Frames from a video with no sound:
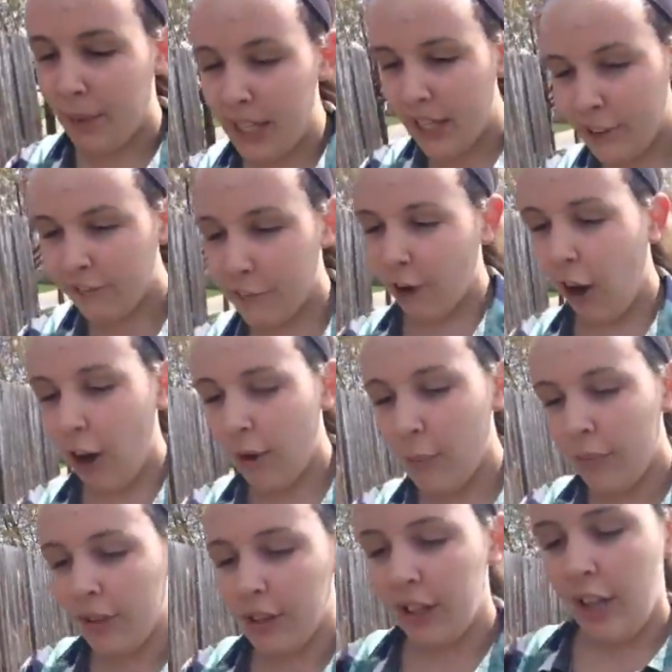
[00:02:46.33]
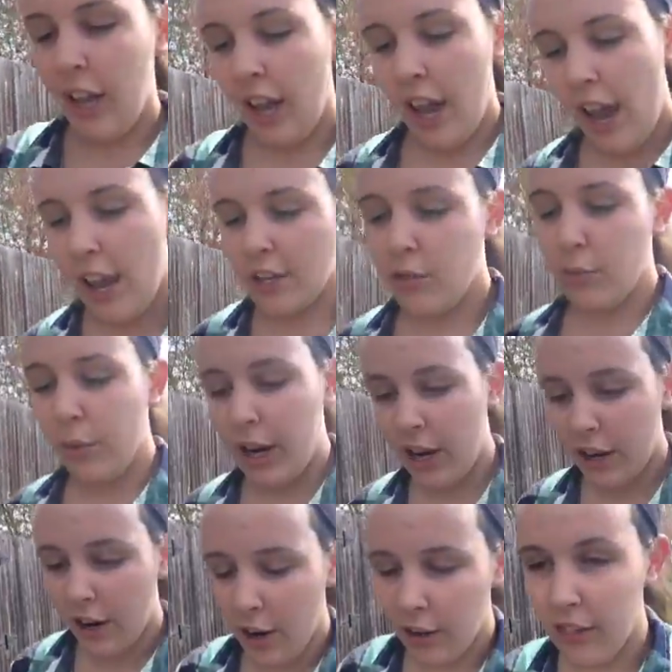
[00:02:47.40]
pee from and
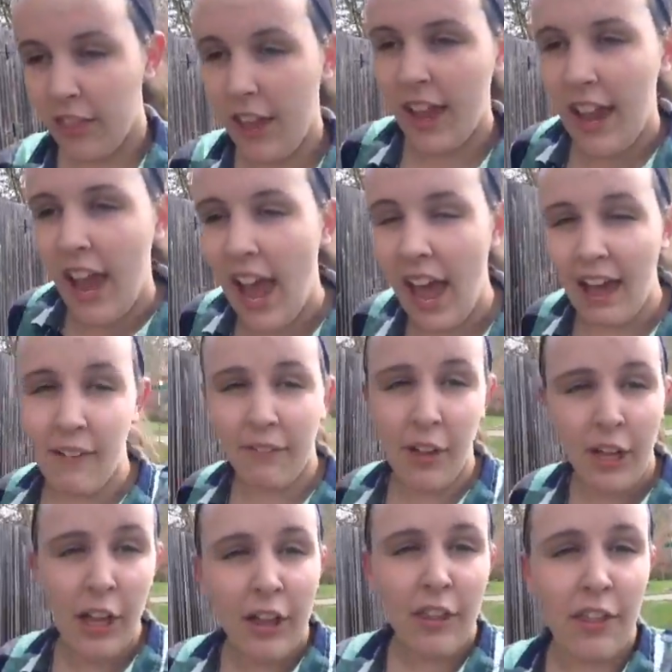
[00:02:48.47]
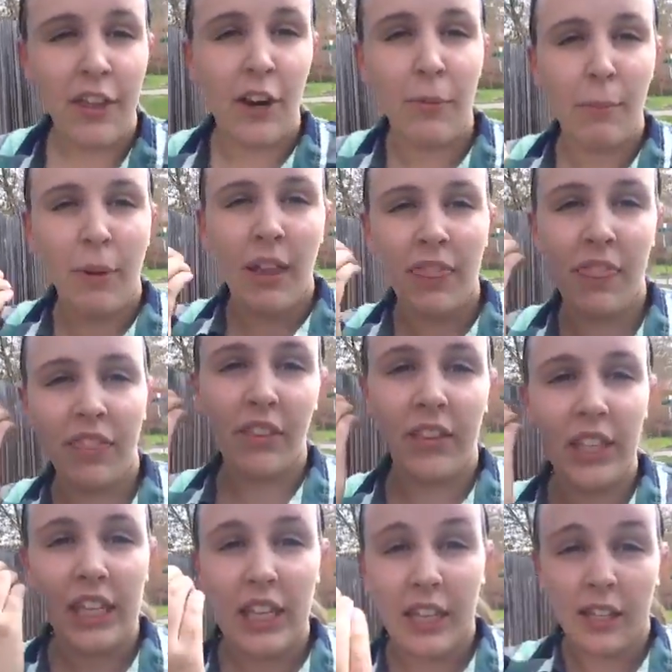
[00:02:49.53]
where they have their
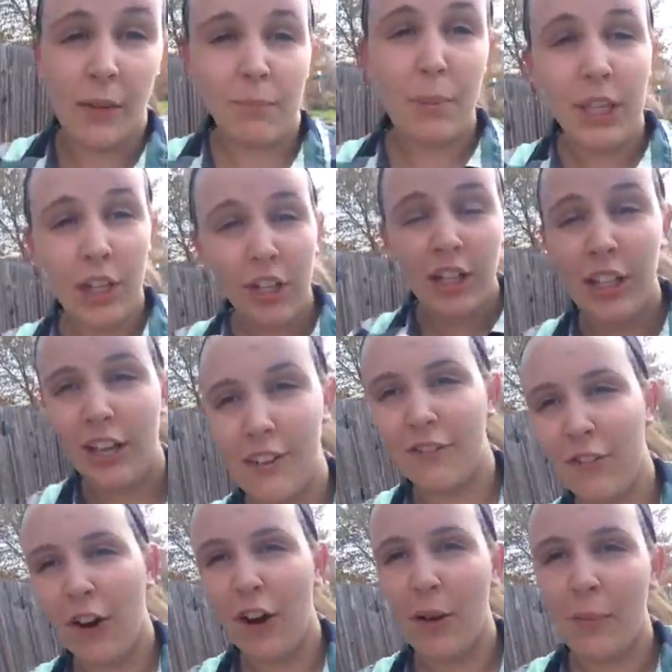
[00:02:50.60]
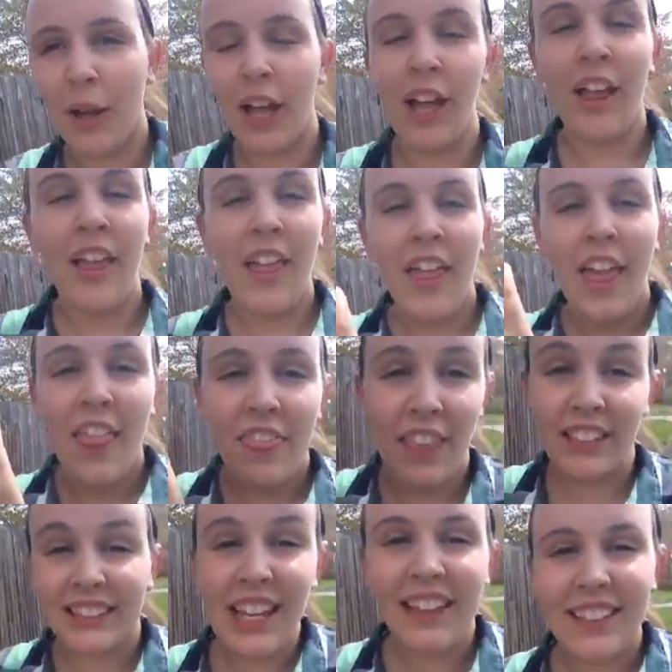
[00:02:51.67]
monthly period from,
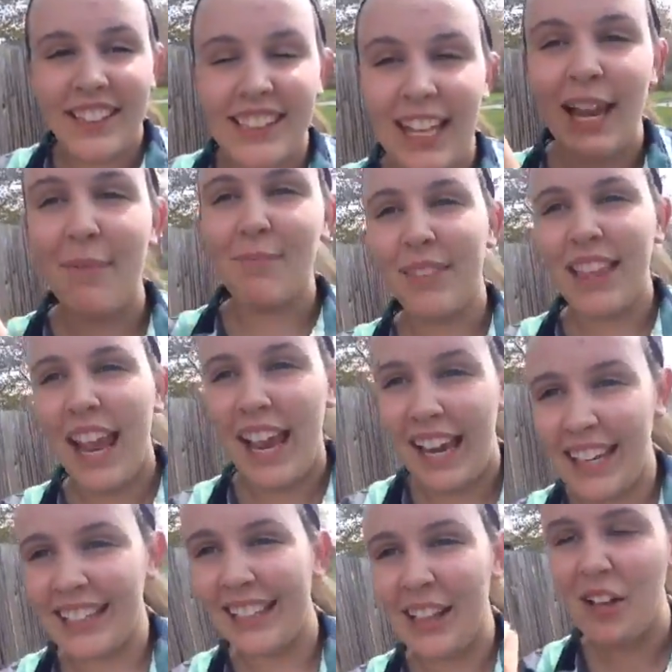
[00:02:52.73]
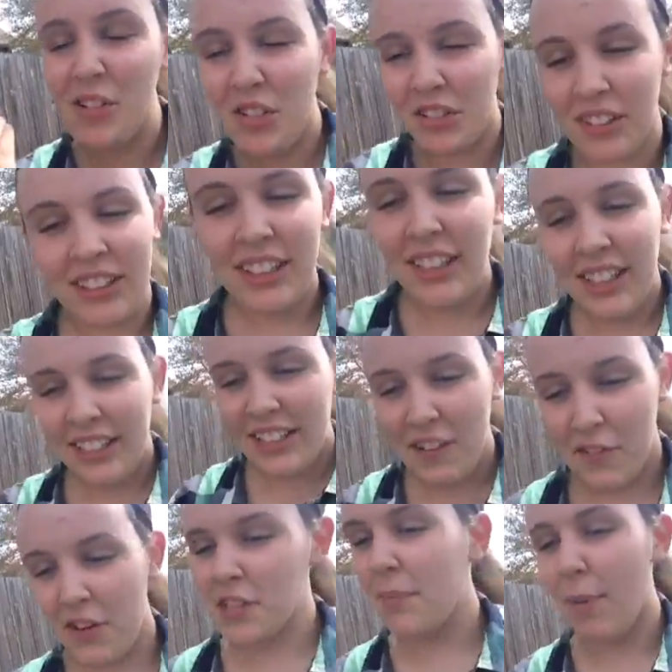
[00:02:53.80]
that's not the same thing. Those are
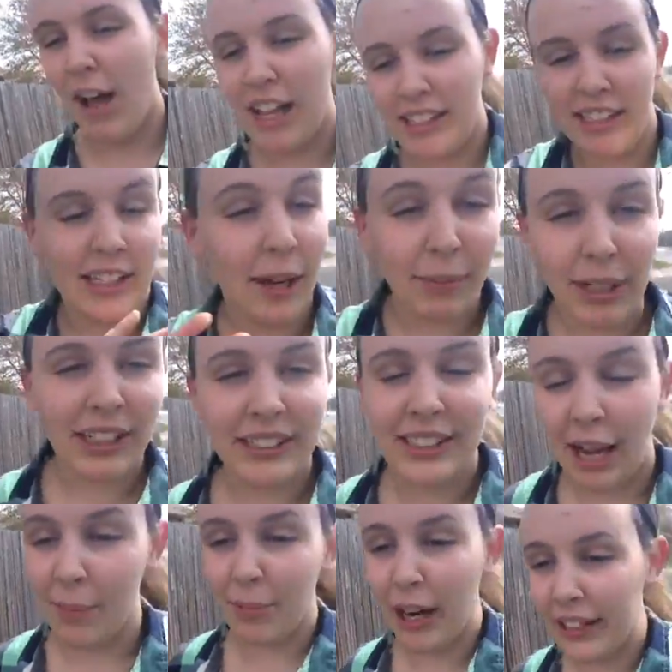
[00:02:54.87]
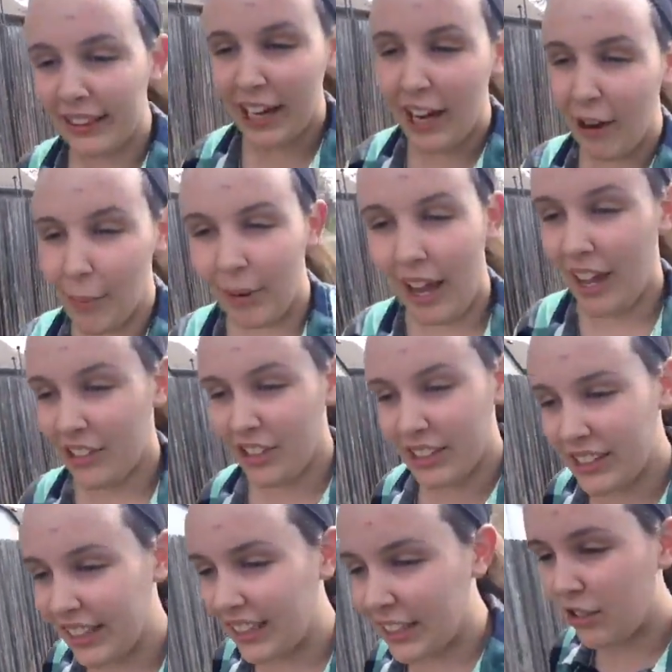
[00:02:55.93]
different spots, and I'm gonna stop right there, but I
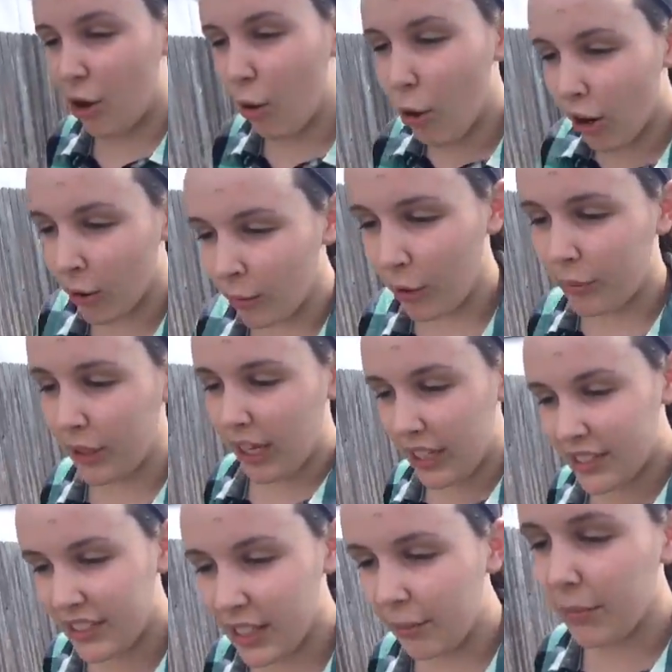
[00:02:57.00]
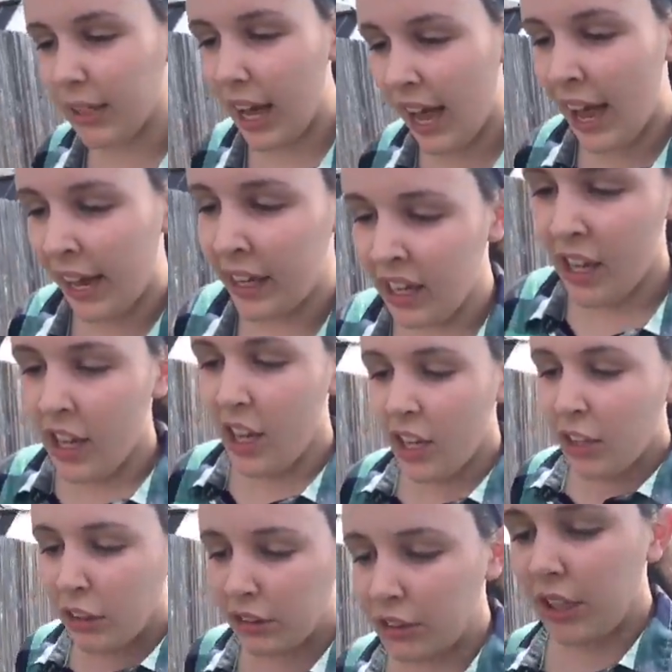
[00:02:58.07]
just think it's horrible because some guy
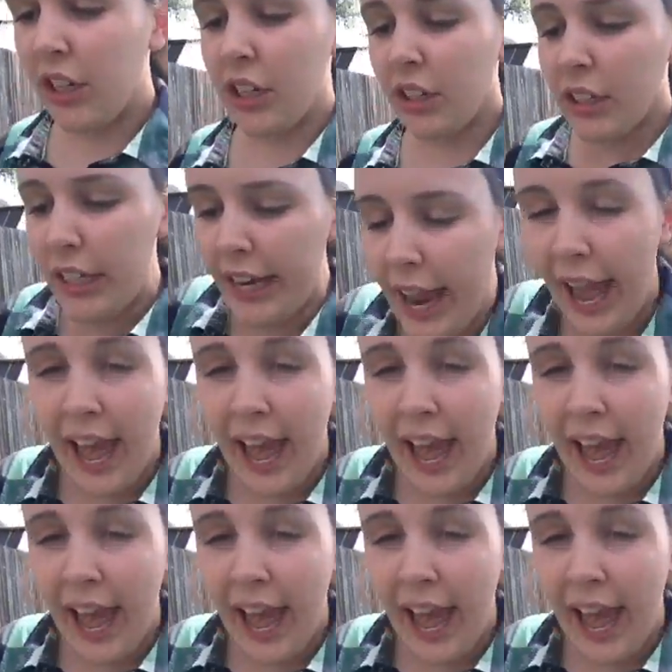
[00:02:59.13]
literally